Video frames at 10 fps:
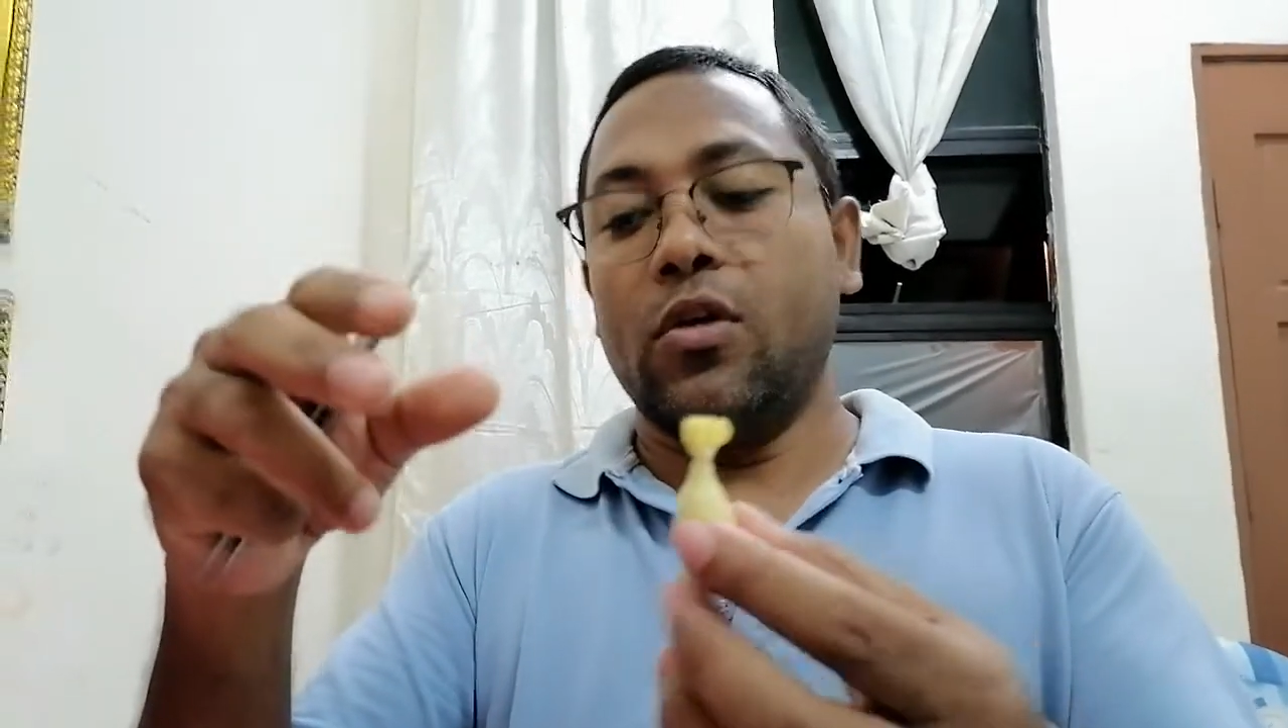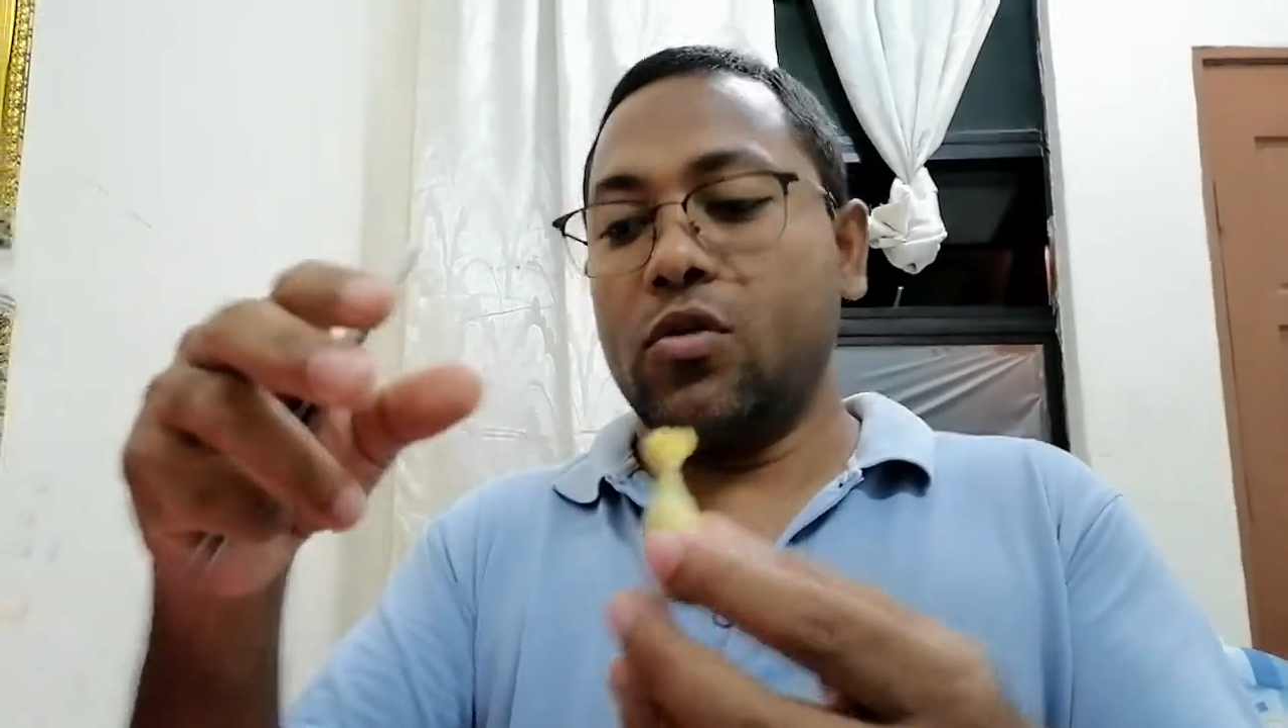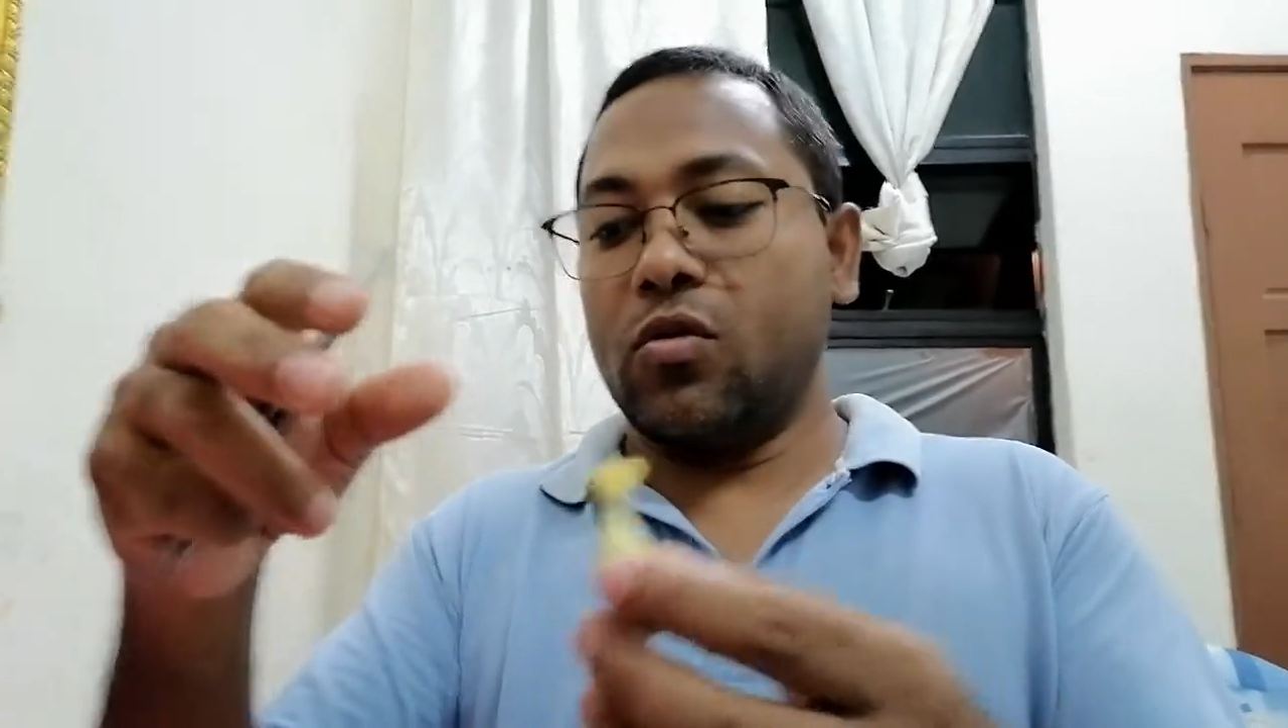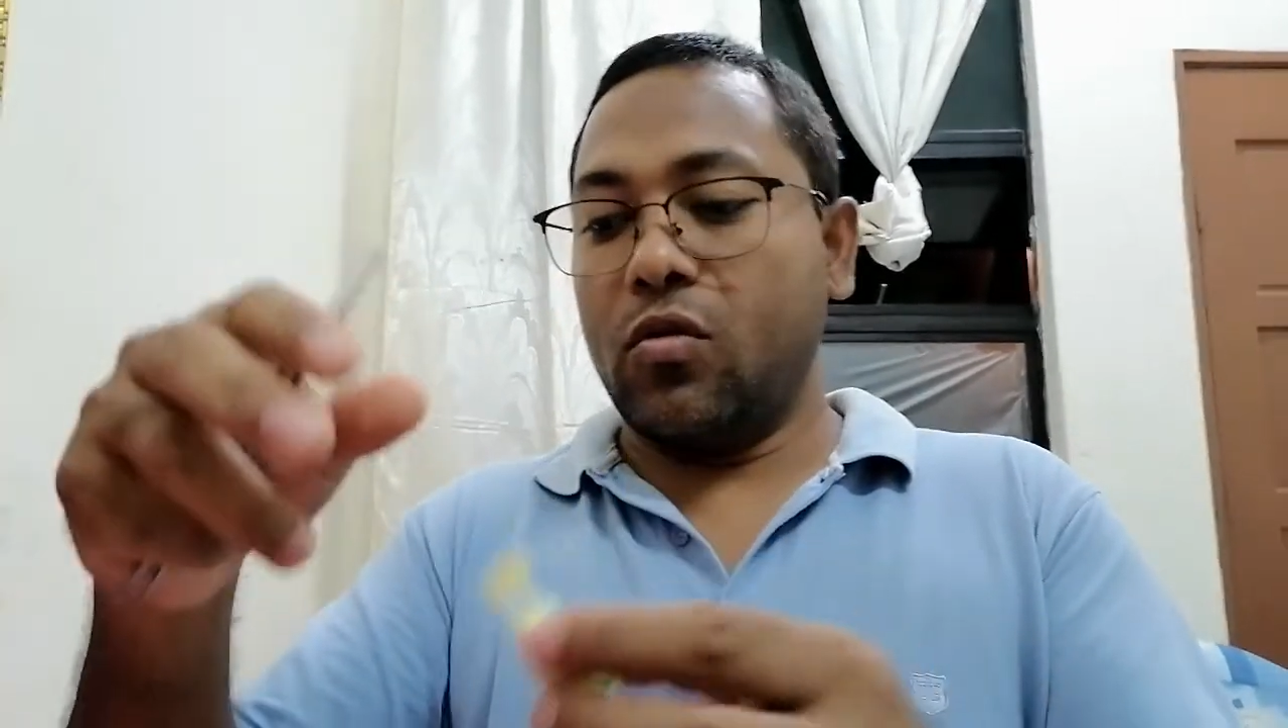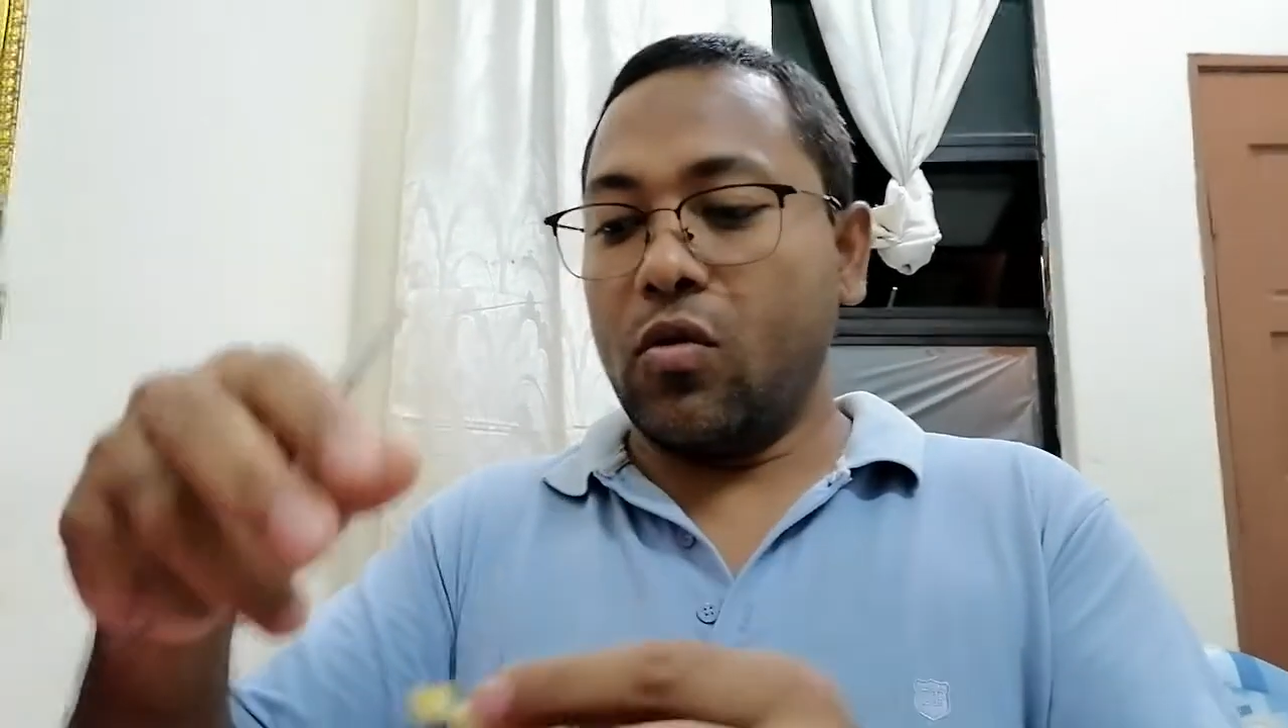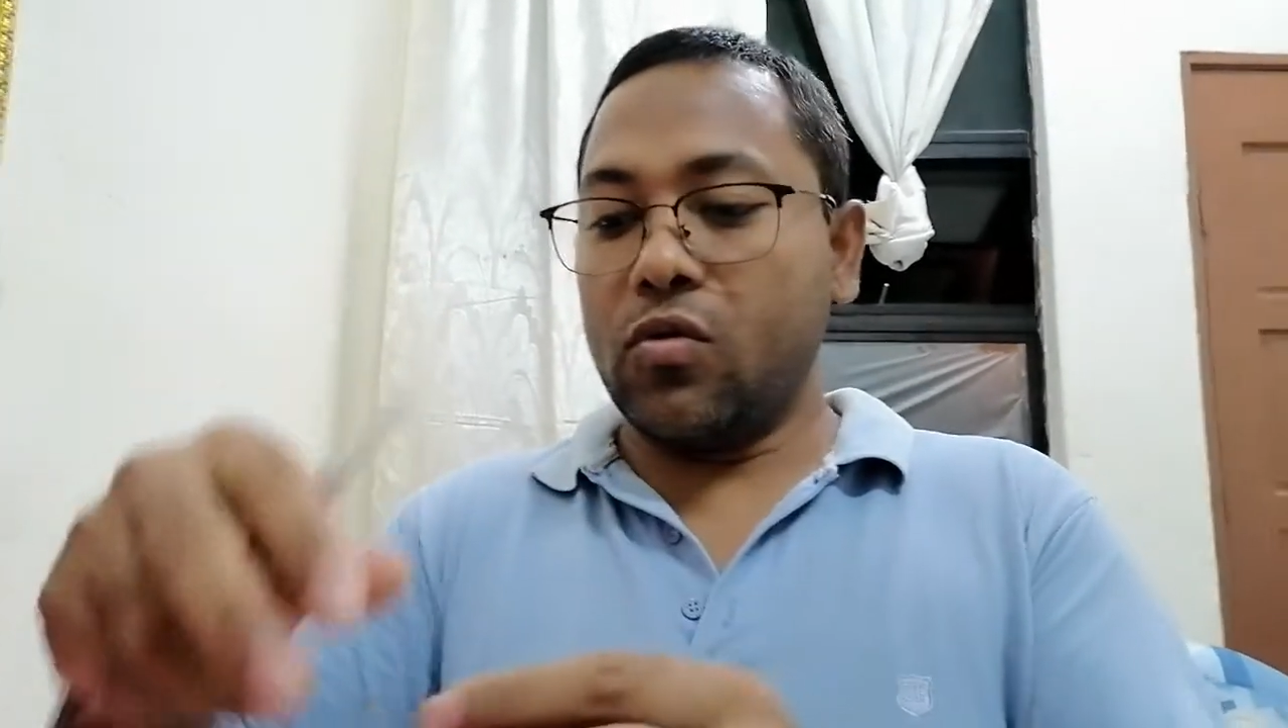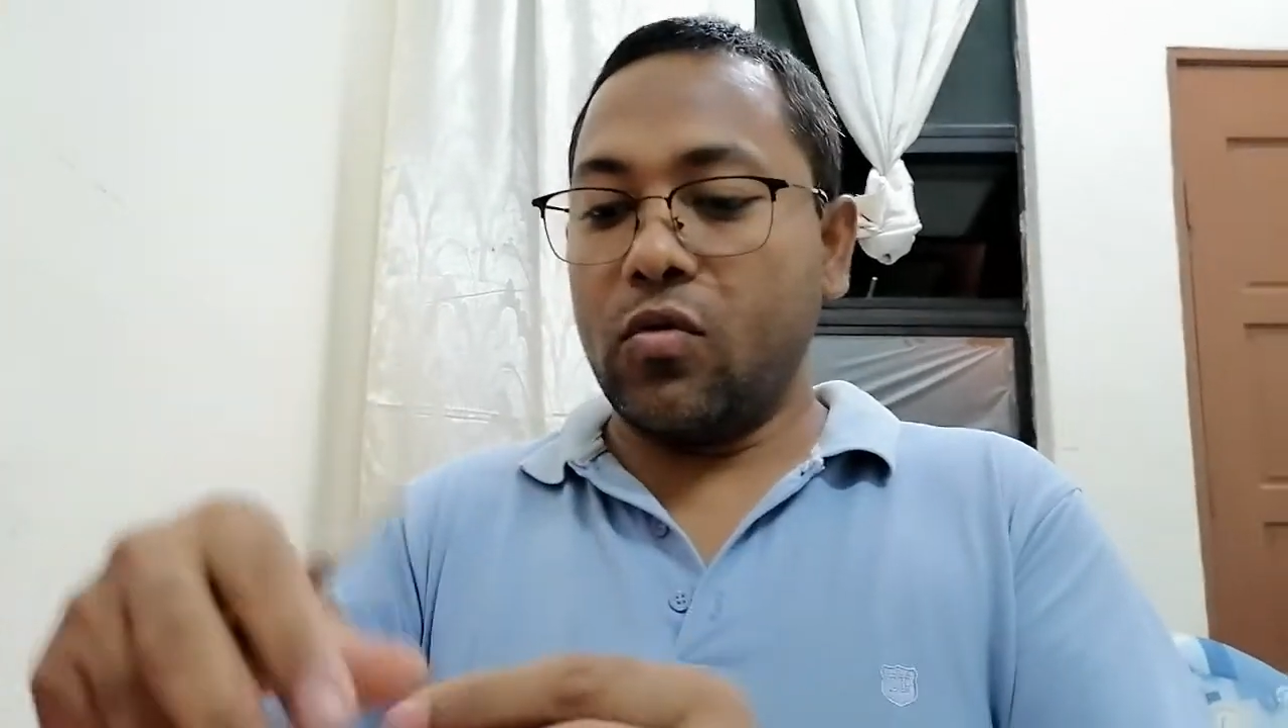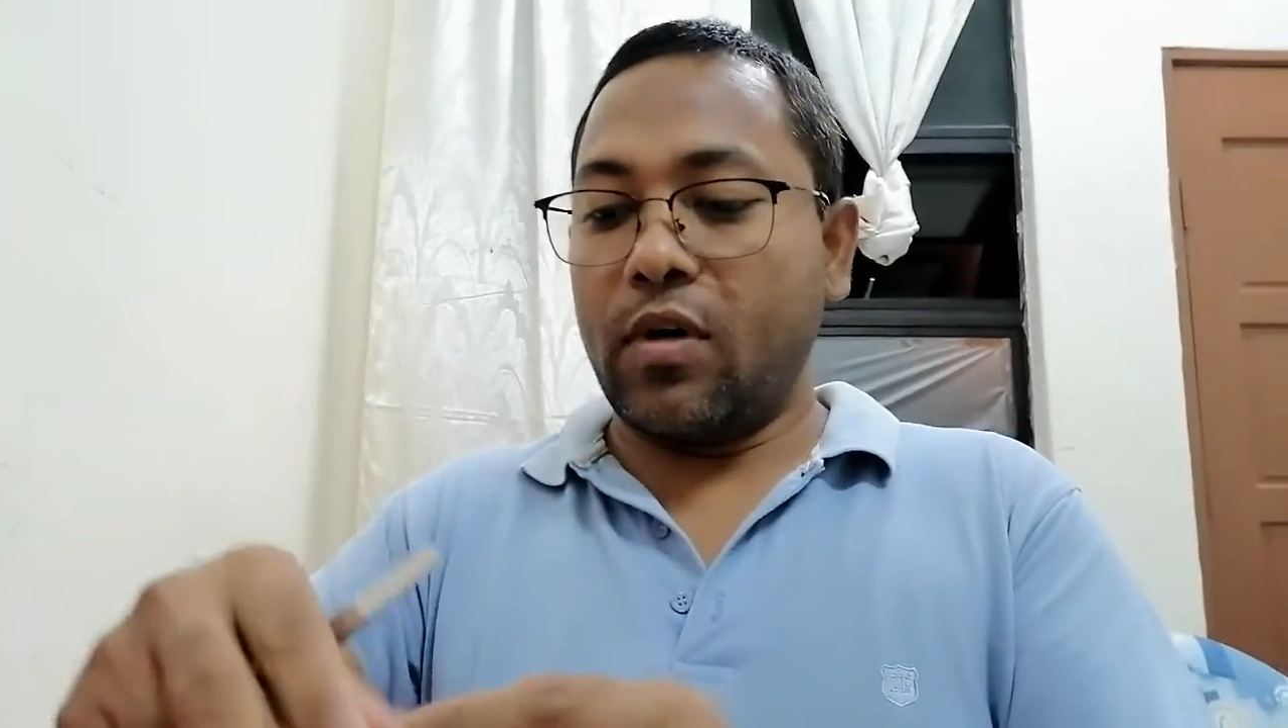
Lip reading: So those who